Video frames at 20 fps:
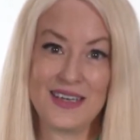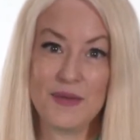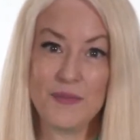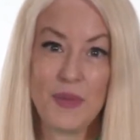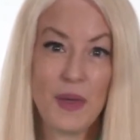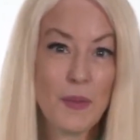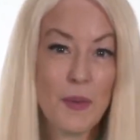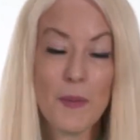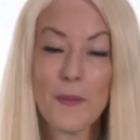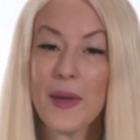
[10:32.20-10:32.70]

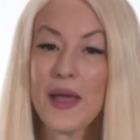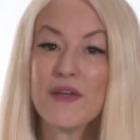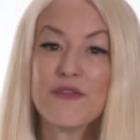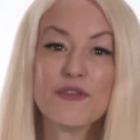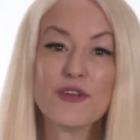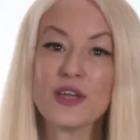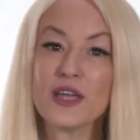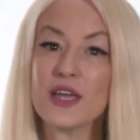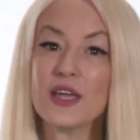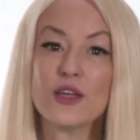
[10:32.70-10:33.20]
People might
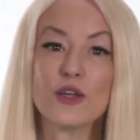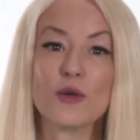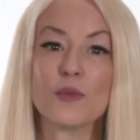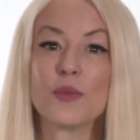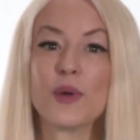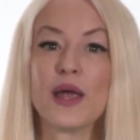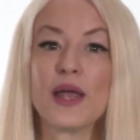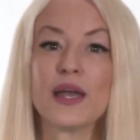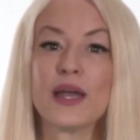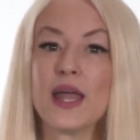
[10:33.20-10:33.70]
forget your
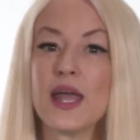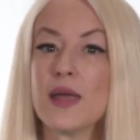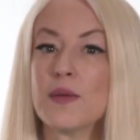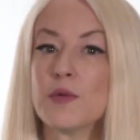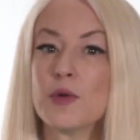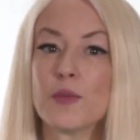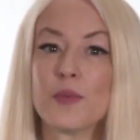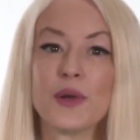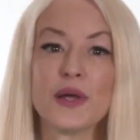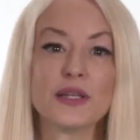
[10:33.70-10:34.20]
brand name,
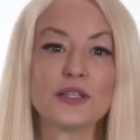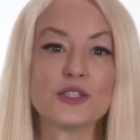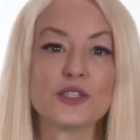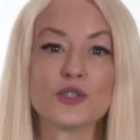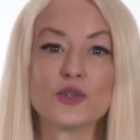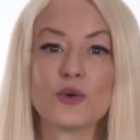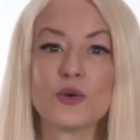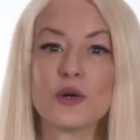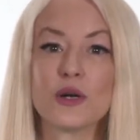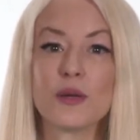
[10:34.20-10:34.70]
your brand
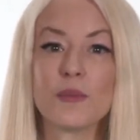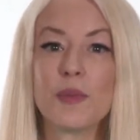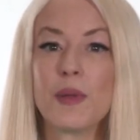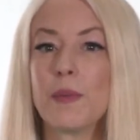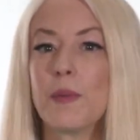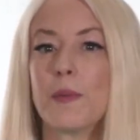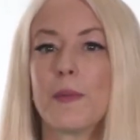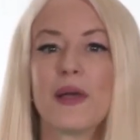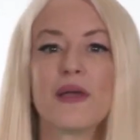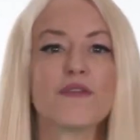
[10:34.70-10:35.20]
story.
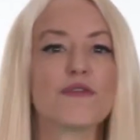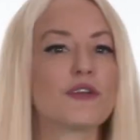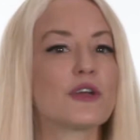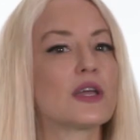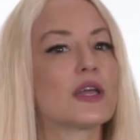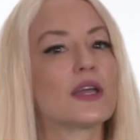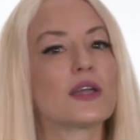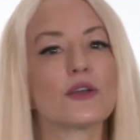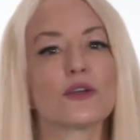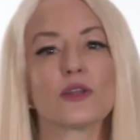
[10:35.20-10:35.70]
People might
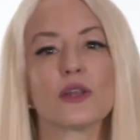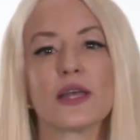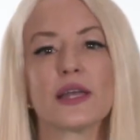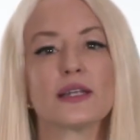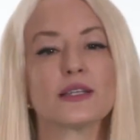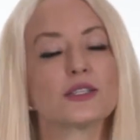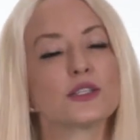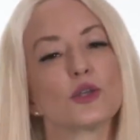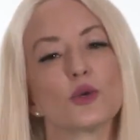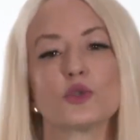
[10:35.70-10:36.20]
forget your
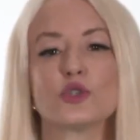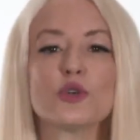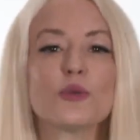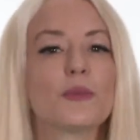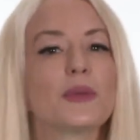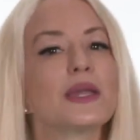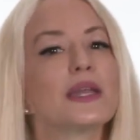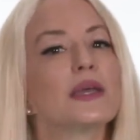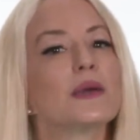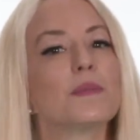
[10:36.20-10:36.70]
latest social
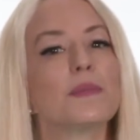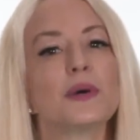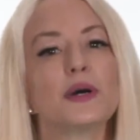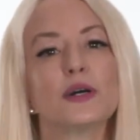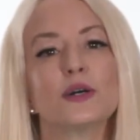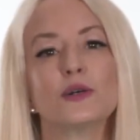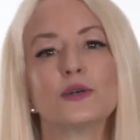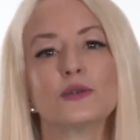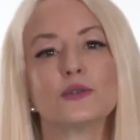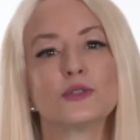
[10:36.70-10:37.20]
media
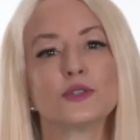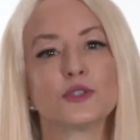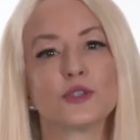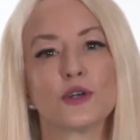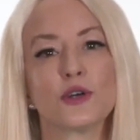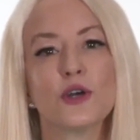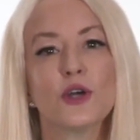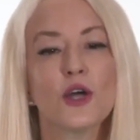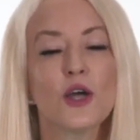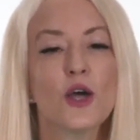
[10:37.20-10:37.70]
post
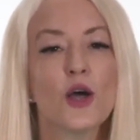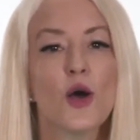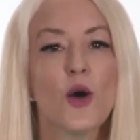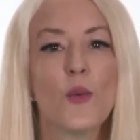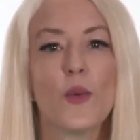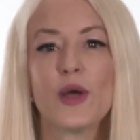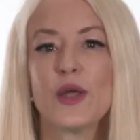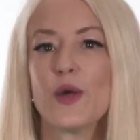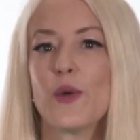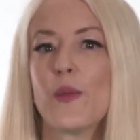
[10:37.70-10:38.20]
or
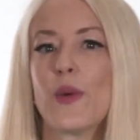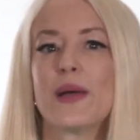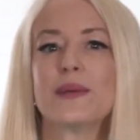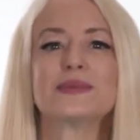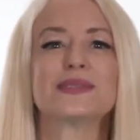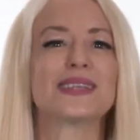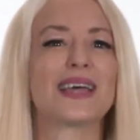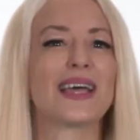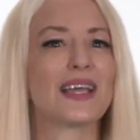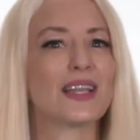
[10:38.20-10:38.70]
what your
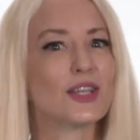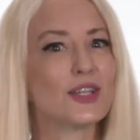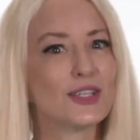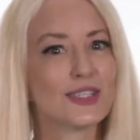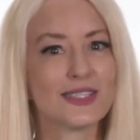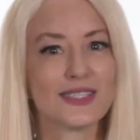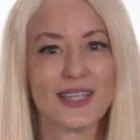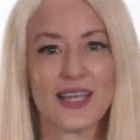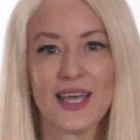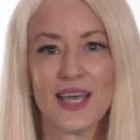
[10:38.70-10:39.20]
website
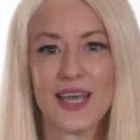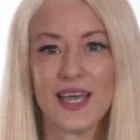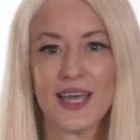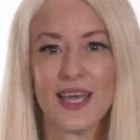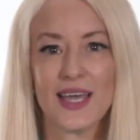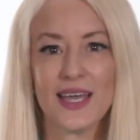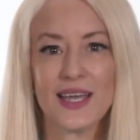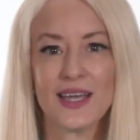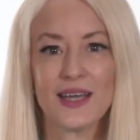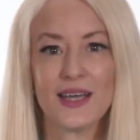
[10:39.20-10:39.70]
looks
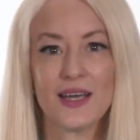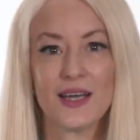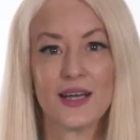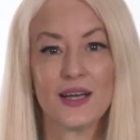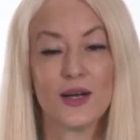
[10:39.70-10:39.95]
like.